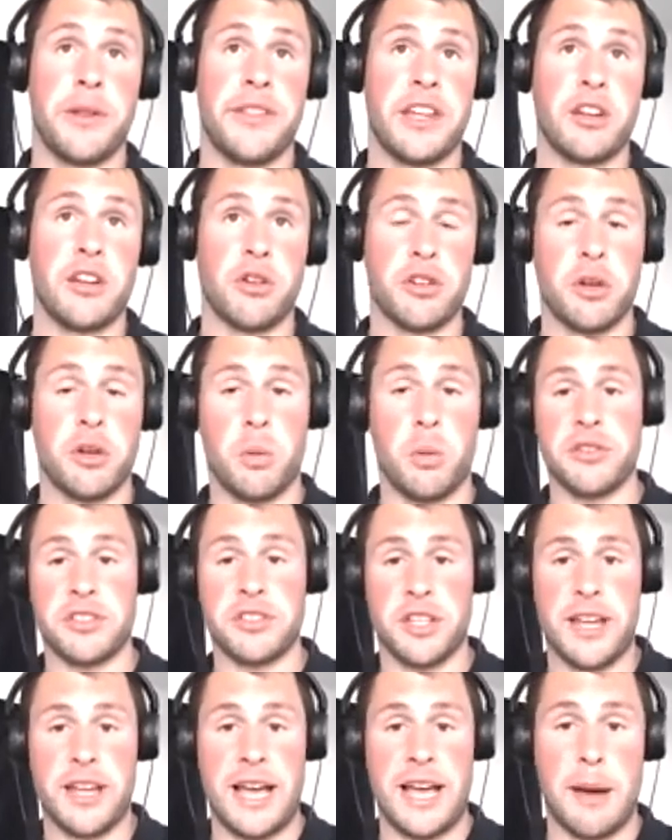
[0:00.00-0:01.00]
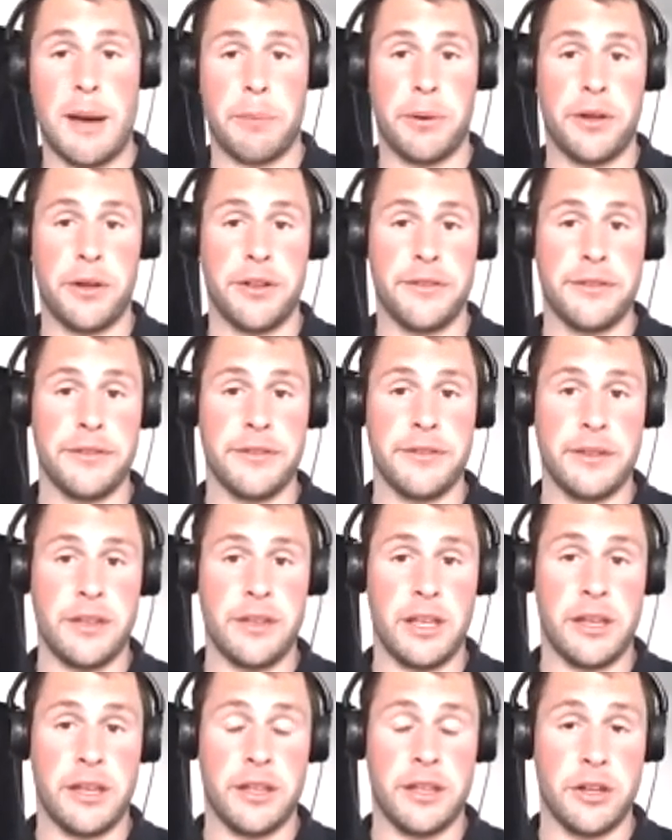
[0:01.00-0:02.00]
They don't know what's going to happen.
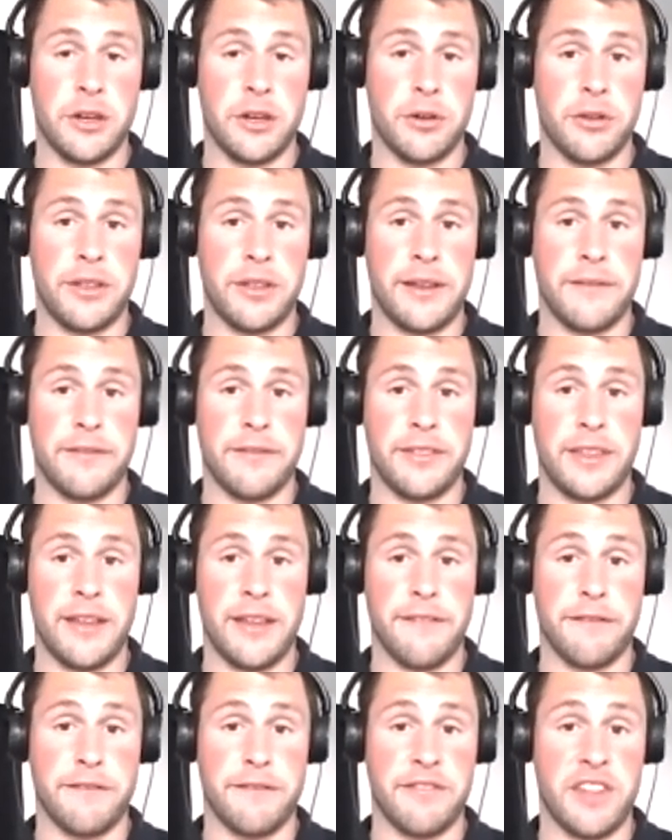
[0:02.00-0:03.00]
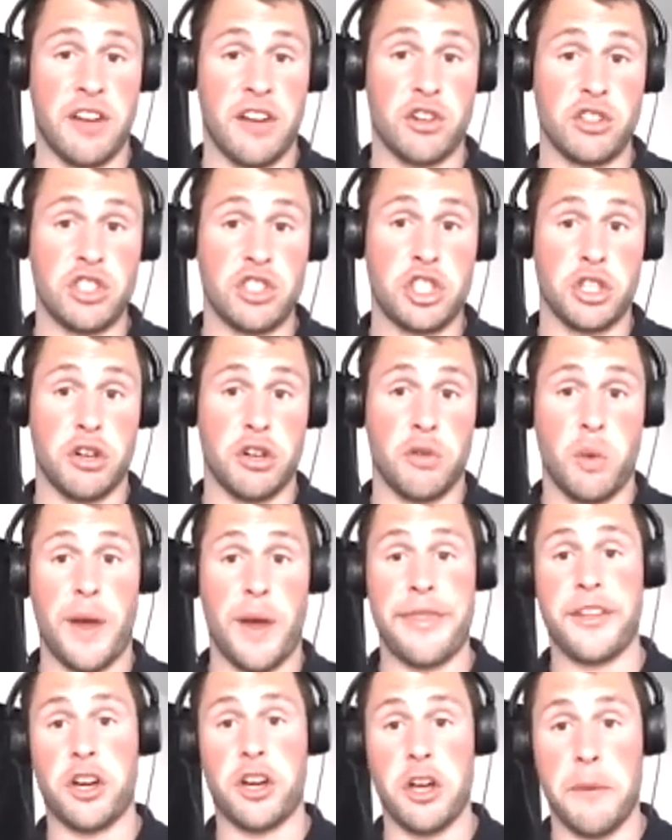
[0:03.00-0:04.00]
They're unsure of
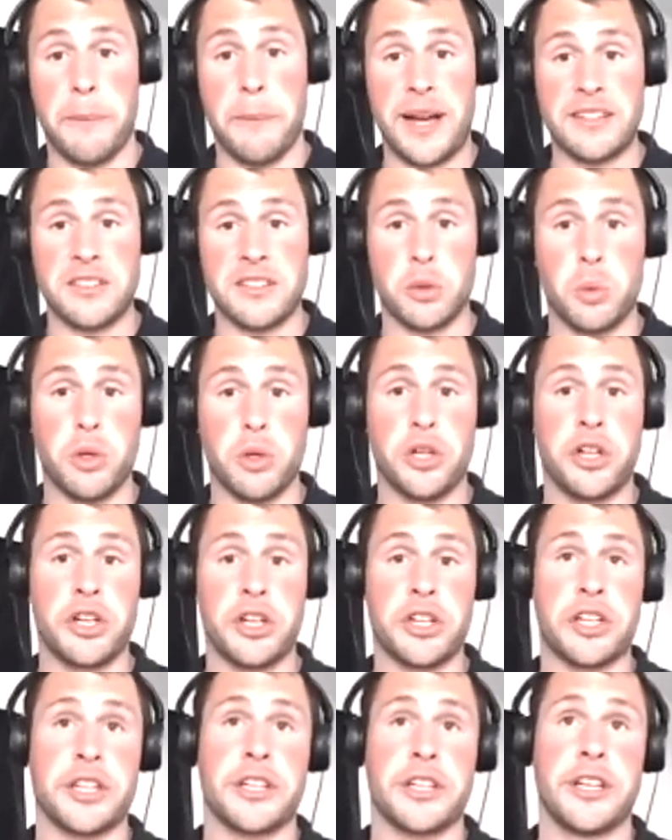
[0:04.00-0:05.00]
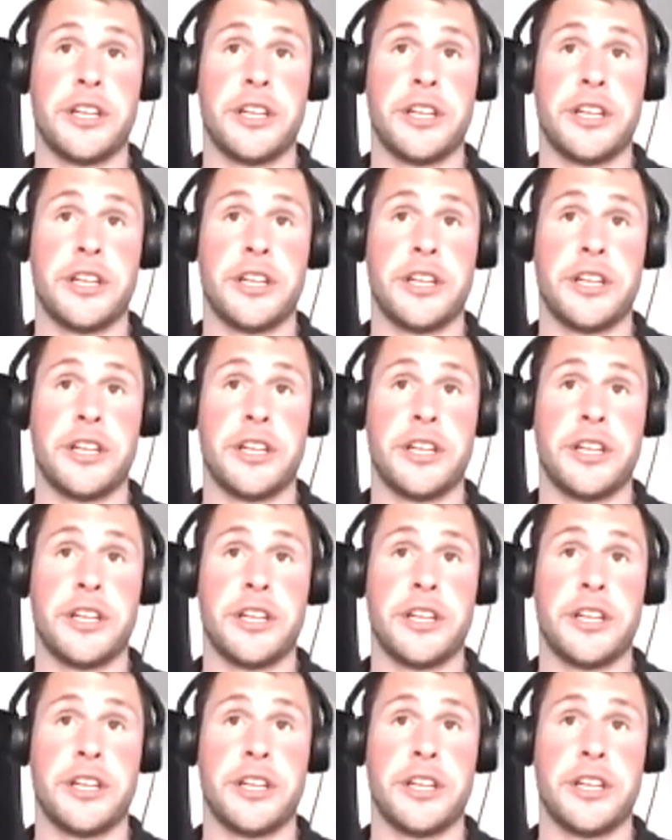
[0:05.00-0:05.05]
when they're going back to work.